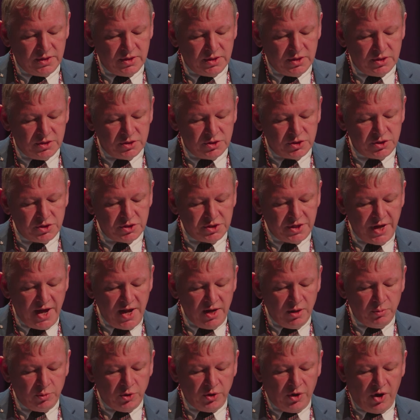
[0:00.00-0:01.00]

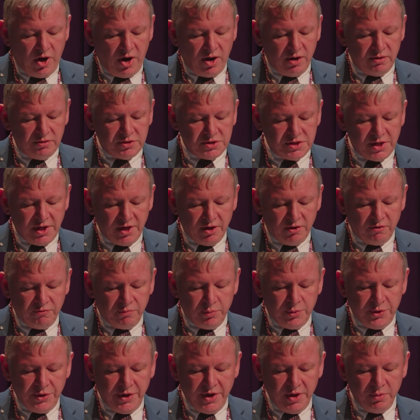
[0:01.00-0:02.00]
sustainable harvesting of
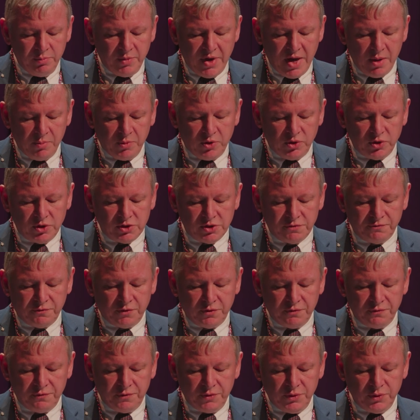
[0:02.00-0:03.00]
marine mammals for
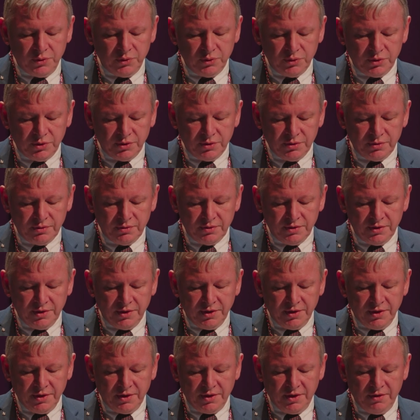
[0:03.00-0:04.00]
food
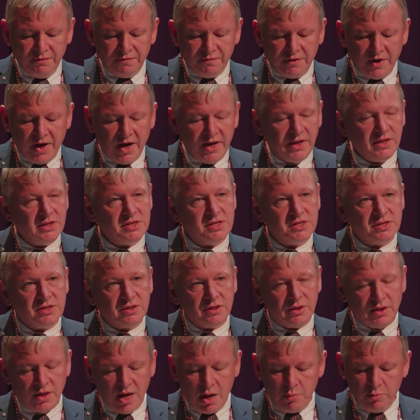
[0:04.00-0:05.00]
defines
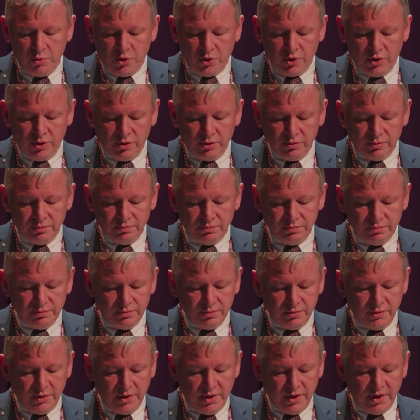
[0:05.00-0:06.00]
NAMMCO
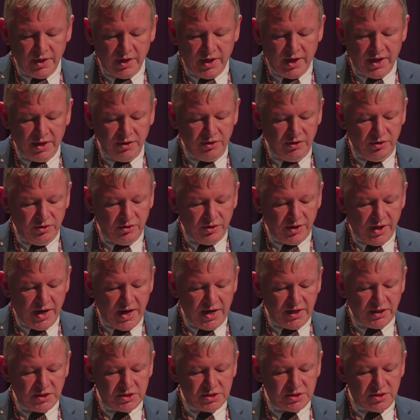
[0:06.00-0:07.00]
and
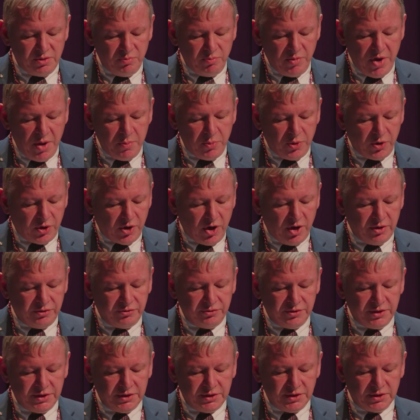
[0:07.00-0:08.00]
unites the member
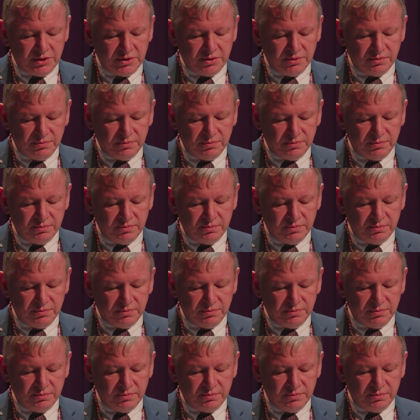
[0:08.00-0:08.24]
countries.